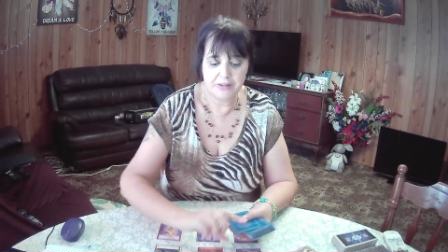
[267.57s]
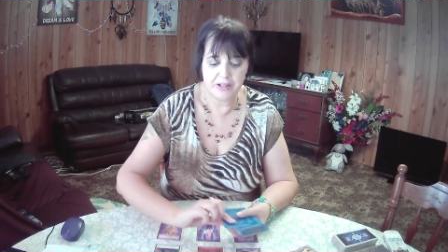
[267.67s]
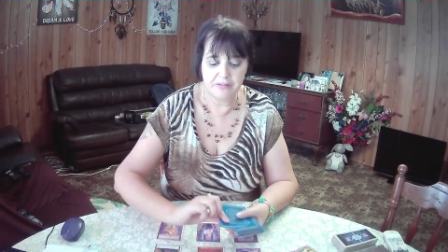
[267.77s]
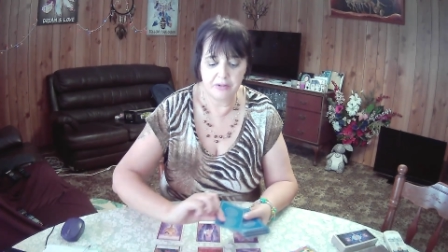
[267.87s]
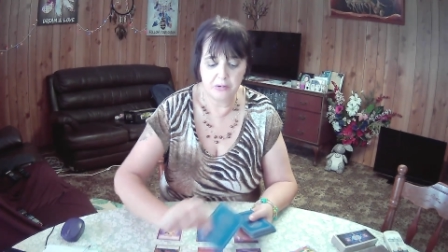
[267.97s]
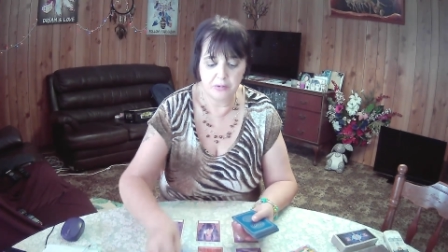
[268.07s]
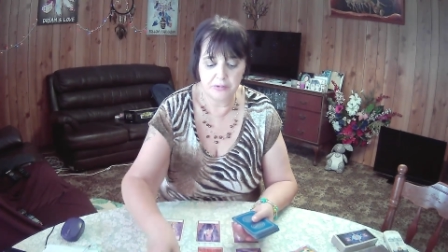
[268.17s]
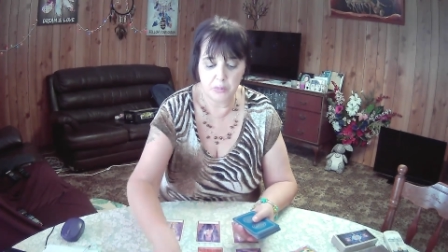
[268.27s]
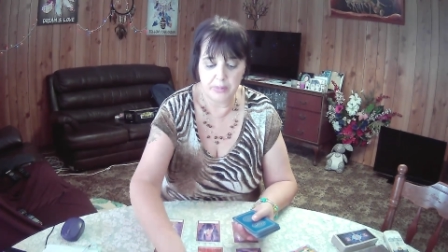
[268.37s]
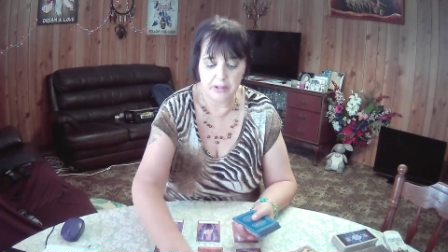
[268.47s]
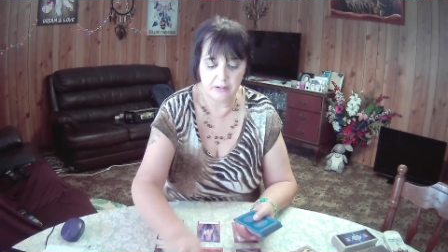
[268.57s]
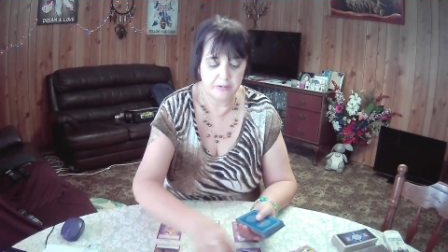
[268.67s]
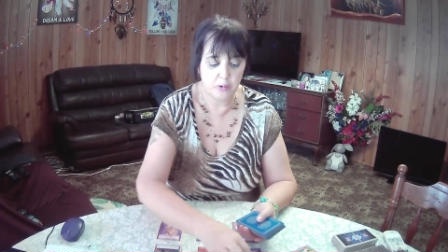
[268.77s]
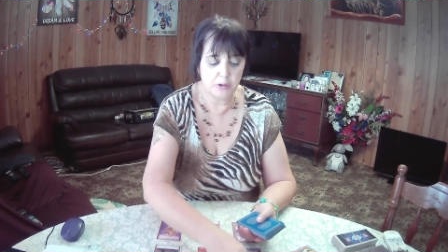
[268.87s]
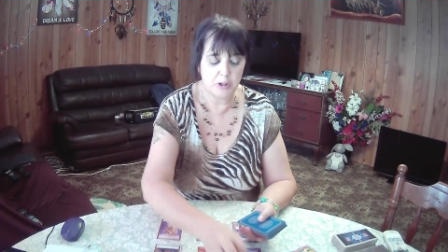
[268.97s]
the Devil, the Wheel of
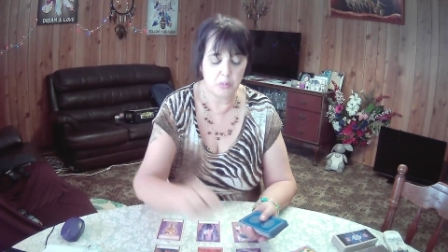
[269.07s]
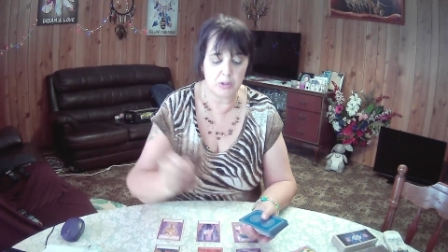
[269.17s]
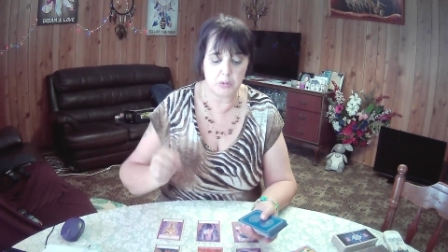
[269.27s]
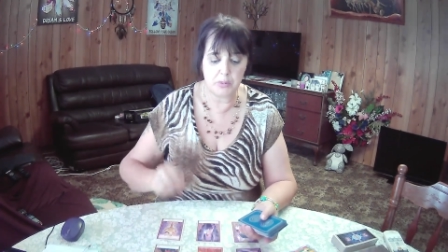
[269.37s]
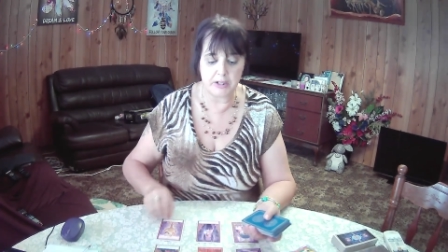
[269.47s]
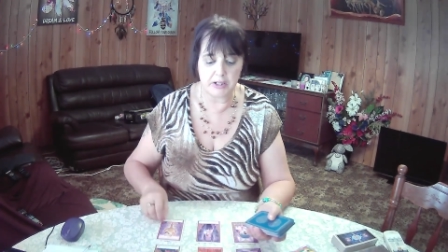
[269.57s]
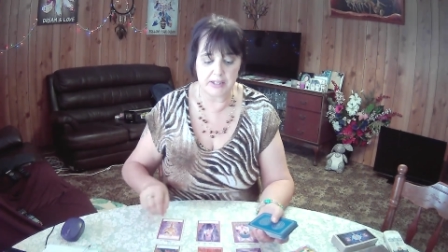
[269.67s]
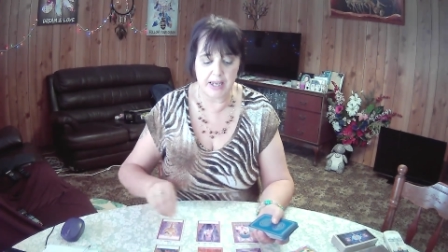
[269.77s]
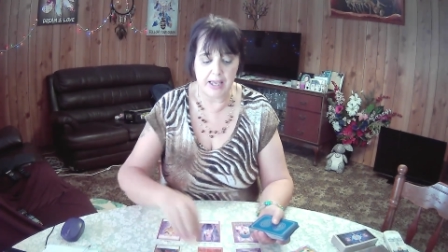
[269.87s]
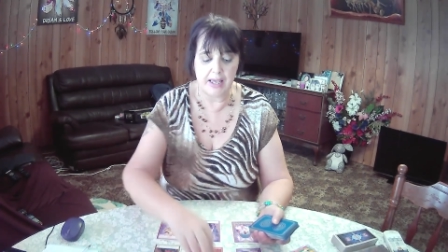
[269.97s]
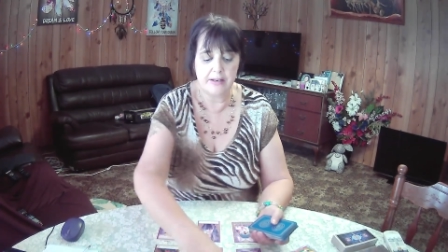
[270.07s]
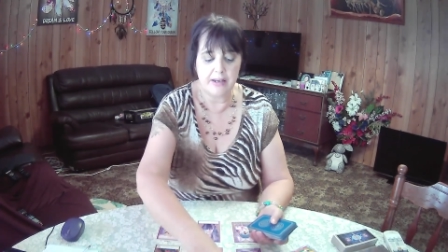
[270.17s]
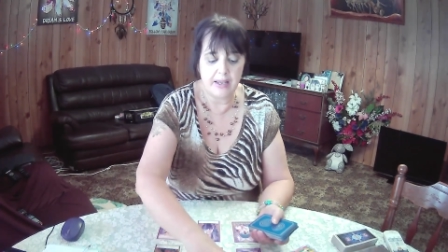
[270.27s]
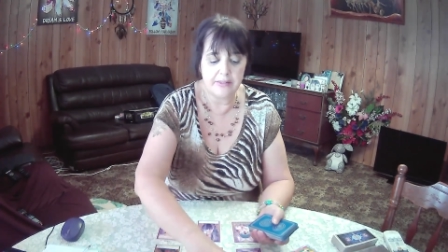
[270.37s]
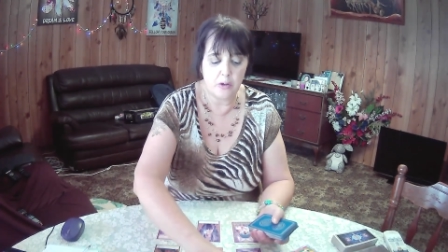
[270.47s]
Fortune, which we just had,
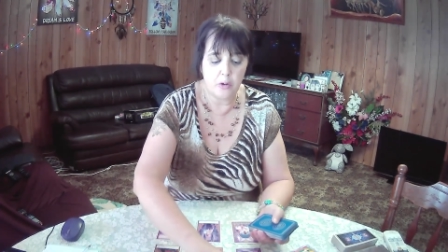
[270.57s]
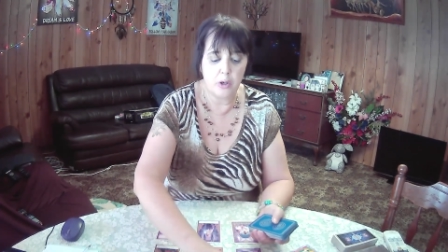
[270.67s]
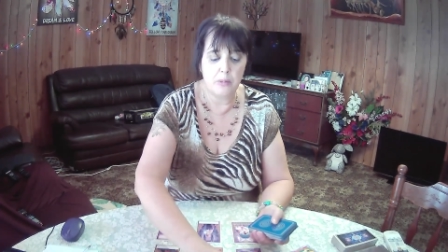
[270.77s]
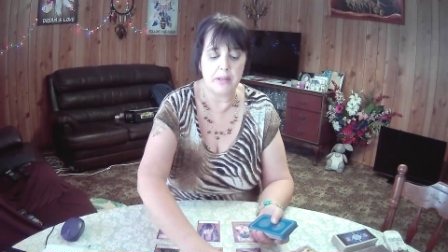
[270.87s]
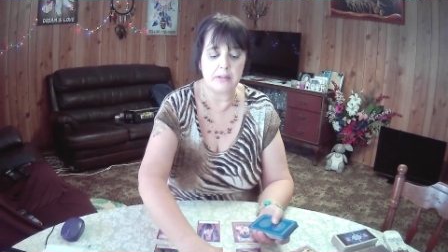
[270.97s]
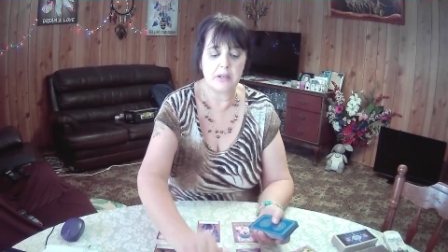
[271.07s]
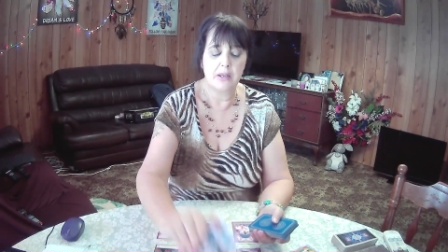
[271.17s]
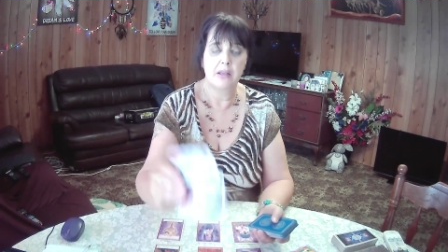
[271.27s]
and the Hermit